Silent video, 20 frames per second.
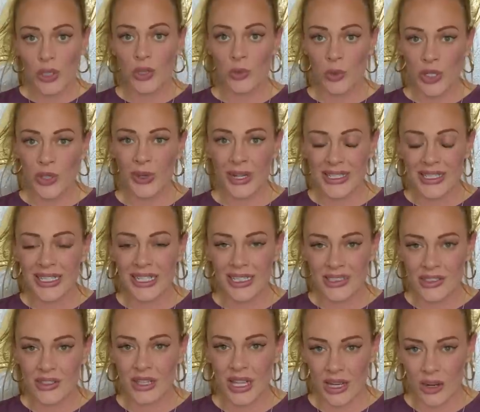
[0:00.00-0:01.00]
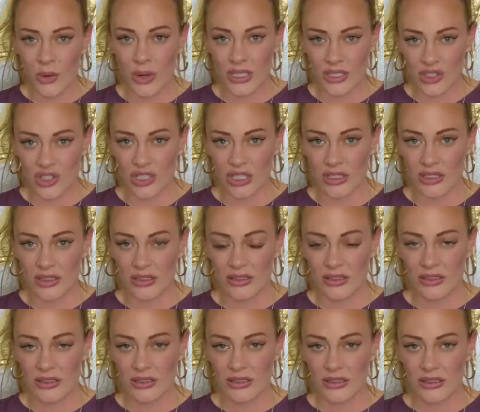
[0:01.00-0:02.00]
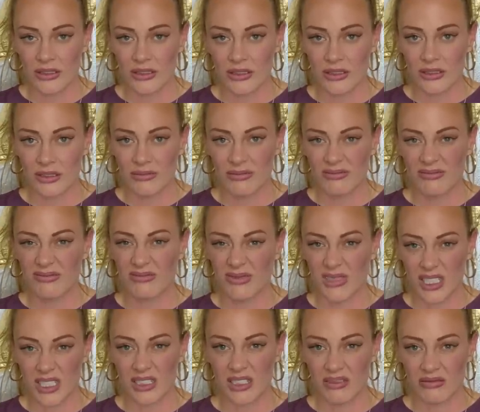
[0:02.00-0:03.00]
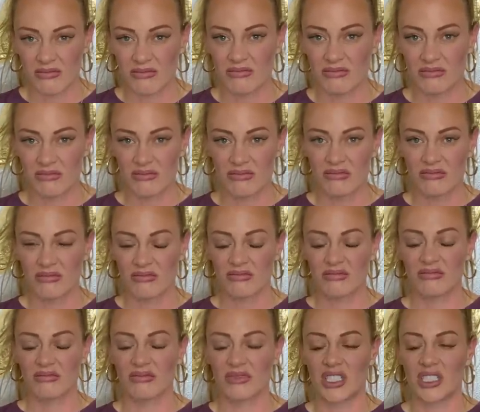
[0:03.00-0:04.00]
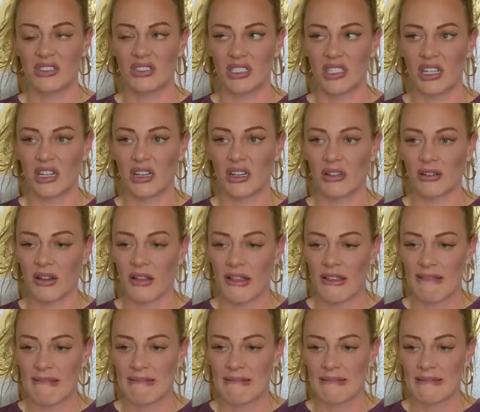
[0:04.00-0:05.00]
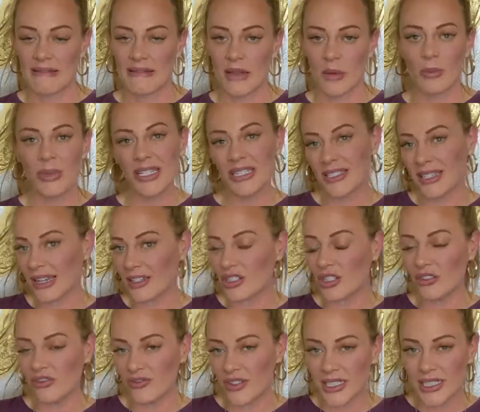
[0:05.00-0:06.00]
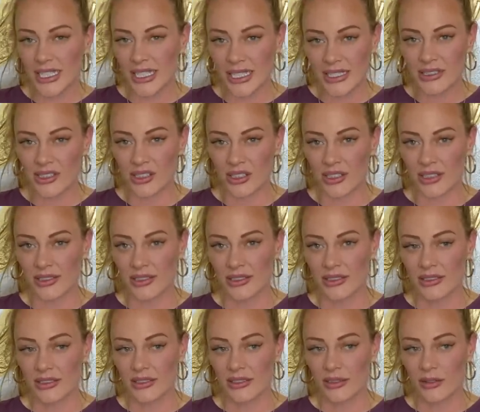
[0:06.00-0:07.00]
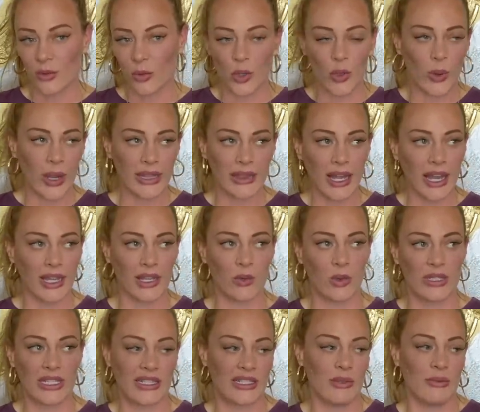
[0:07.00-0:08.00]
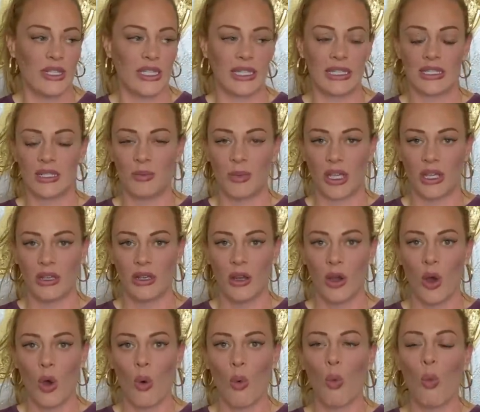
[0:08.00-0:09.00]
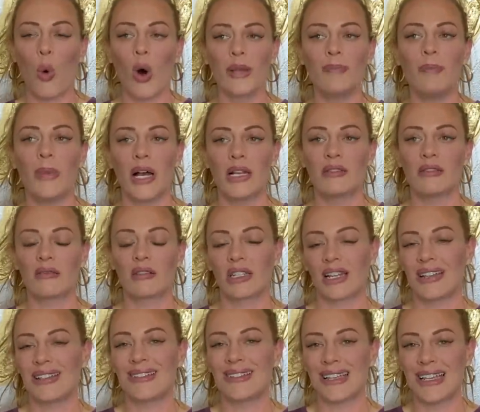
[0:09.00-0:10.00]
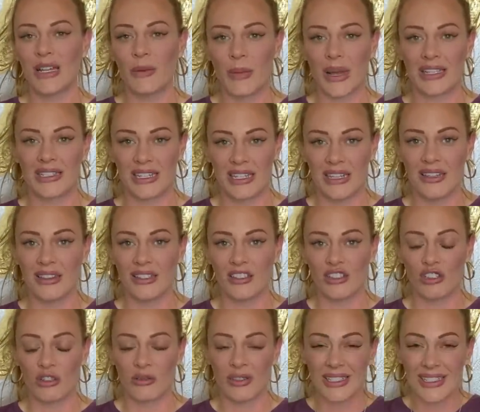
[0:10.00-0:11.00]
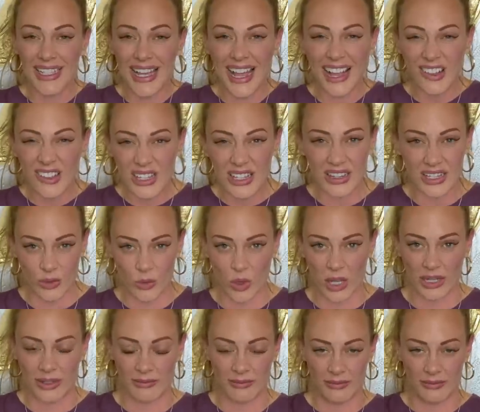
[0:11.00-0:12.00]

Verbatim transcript: the one who has to answer that question. I know, it's irritating, but it's actually fun to answer. What do I like? What stimulates me? What puzzle can I sink my teeth into that's a healthy one?